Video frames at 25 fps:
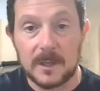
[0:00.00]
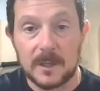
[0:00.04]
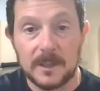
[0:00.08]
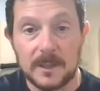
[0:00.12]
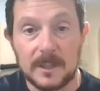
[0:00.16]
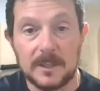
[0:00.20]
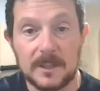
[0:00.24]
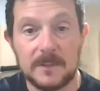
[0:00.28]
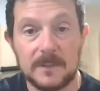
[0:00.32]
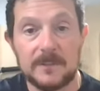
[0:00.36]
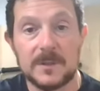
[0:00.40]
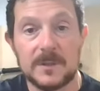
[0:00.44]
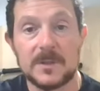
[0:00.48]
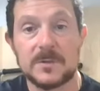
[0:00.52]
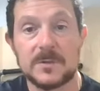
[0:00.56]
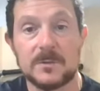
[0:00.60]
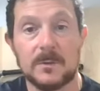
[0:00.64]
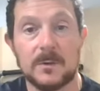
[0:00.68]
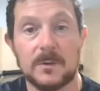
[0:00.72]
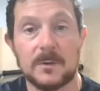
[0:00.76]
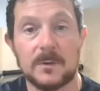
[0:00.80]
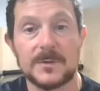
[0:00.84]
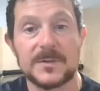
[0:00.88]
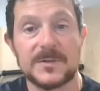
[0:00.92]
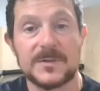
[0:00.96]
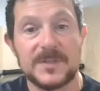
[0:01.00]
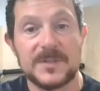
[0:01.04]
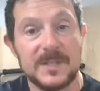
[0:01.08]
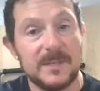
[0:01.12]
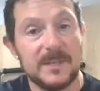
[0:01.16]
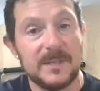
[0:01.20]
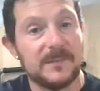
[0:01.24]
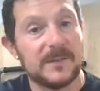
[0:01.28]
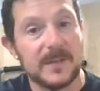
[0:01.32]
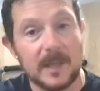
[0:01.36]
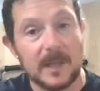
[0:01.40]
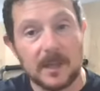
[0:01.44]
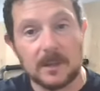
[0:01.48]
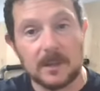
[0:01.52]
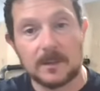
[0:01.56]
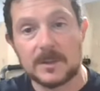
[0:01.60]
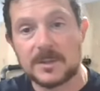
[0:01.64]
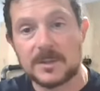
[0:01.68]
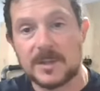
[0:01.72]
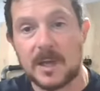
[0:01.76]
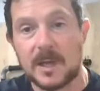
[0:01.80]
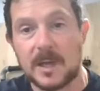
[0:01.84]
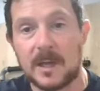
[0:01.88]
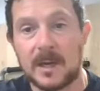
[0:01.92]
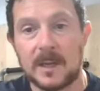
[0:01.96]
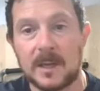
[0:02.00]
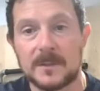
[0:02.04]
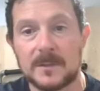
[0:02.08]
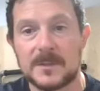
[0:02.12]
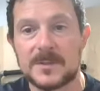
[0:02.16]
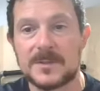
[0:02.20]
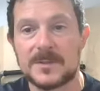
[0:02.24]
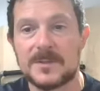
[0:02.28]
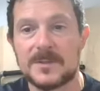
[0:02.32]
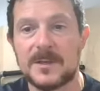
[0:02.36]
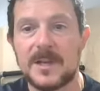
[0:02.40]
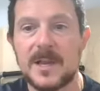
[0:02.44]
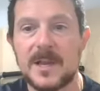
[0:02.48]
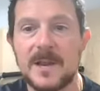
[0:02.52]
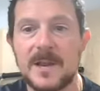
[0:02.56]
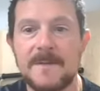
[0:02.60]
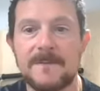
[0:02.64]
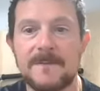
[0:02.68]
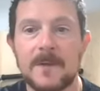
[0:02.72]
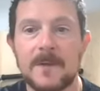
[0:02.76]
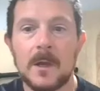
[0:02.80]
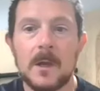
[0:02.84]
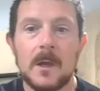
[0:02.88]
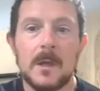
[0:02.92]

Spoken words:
individual, Steve Taylor, shout out to Steve,